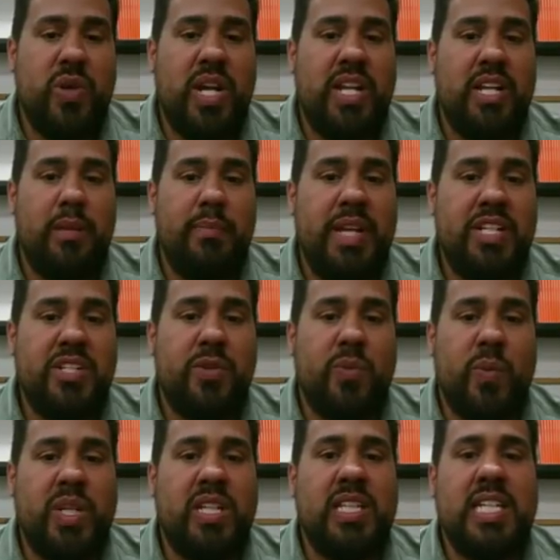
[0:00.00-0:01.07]
grading, it makes it
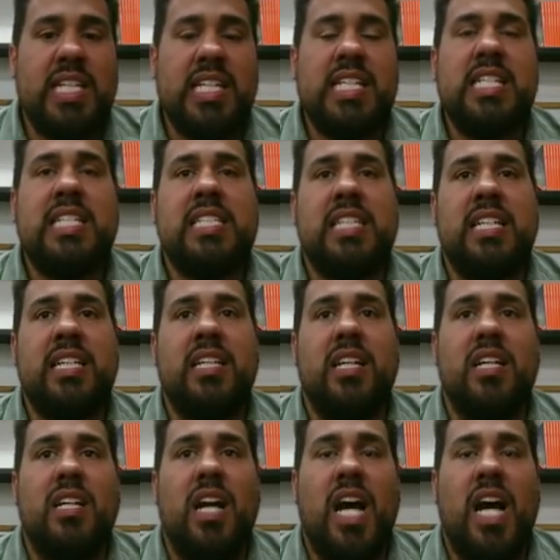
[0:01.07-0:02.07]
really easy